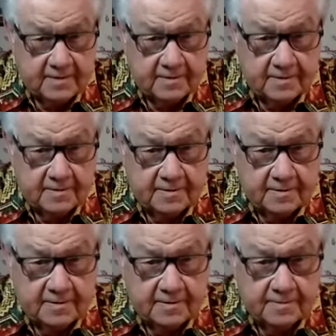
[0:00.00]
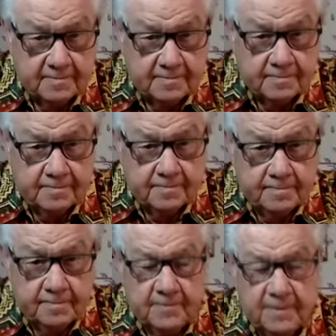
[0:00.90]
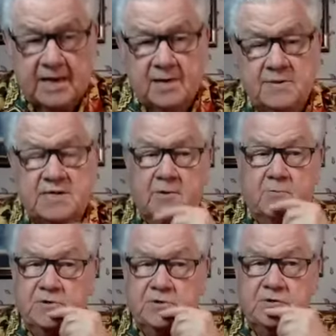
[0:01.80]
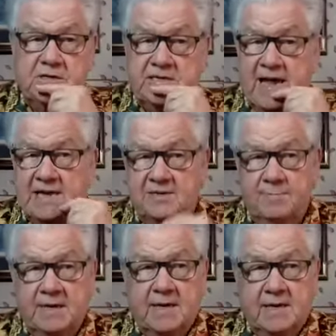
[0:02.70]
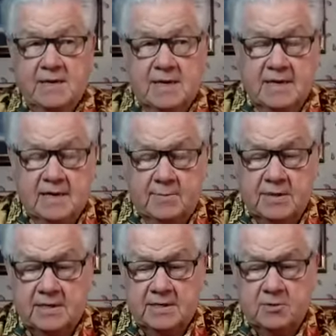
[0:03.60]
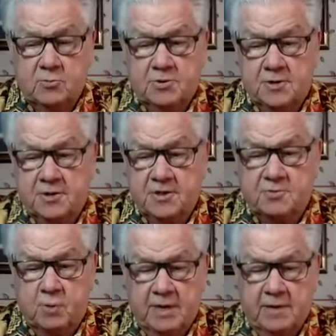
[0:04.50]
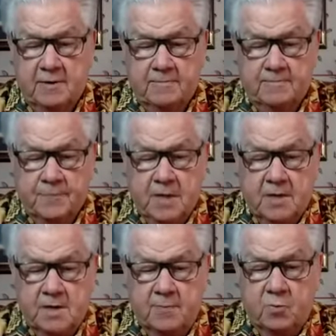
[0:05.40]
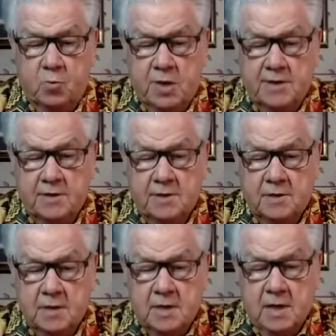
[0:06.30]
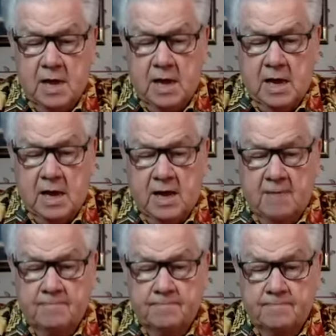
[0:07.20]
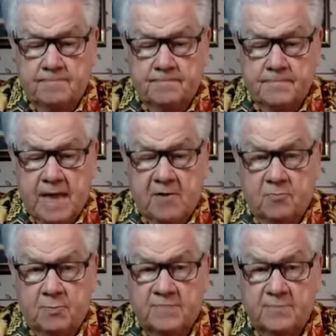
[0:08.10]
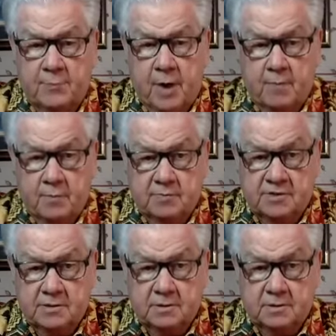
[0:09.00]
Right. Okay, let me take what you just asked me and let me deal with it this way. Number one, uh, I don't believe in problems.